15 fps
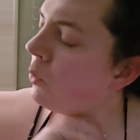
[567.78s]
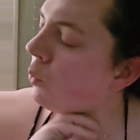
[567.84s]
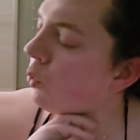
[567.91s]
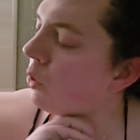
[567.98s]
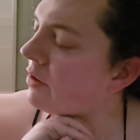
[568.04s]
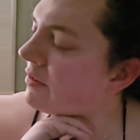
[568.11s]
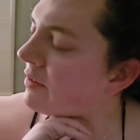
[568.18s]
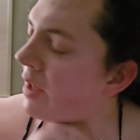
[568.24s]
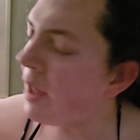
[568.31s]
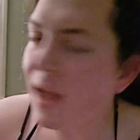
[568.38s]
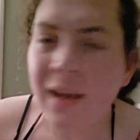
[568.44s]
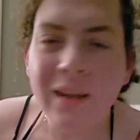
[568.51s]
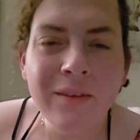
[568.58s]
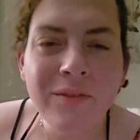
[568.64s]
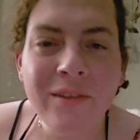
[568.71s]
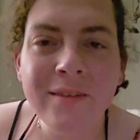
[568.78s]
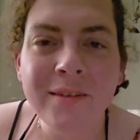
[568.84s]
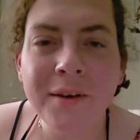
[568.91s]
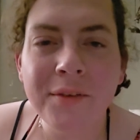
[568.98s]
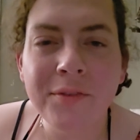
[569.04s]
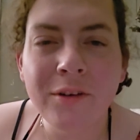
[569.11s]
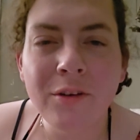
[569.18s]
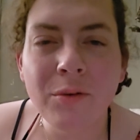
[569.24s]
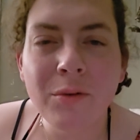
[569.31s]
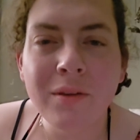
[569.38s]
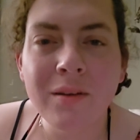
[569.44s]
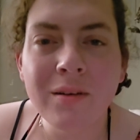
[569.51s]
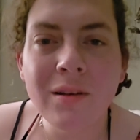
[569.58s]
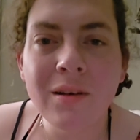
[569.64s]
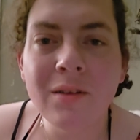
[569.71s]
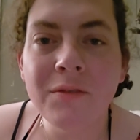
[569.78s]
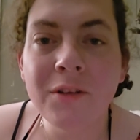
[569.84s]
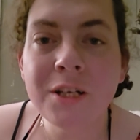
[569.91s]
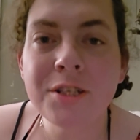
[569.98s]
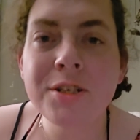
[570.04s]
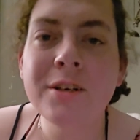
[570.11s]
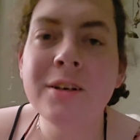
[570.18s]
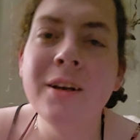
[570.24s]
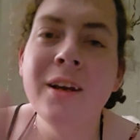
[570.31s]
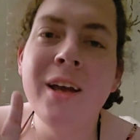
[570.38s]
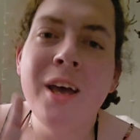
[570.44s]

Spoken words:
What does any of this have to do with Indiana Fletcher?